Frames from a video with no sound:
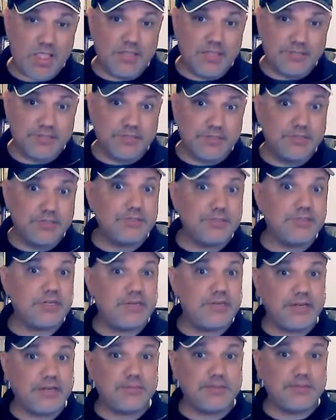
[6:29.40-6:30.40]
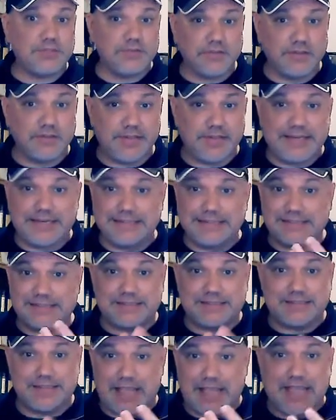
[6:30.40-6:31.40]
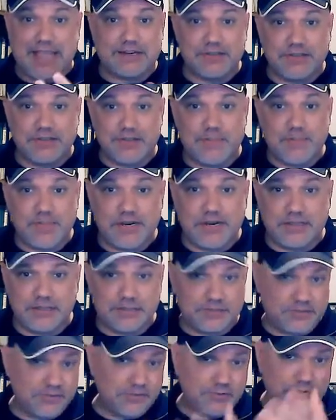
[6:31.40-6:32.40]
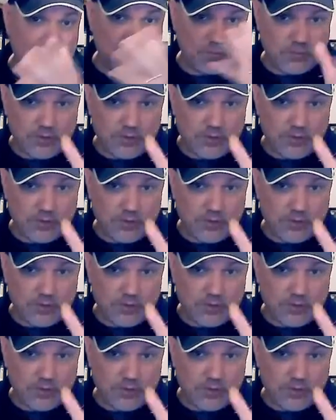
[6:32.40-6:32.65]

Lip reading: It's good. It helps you relate. It's actually admitting the truth.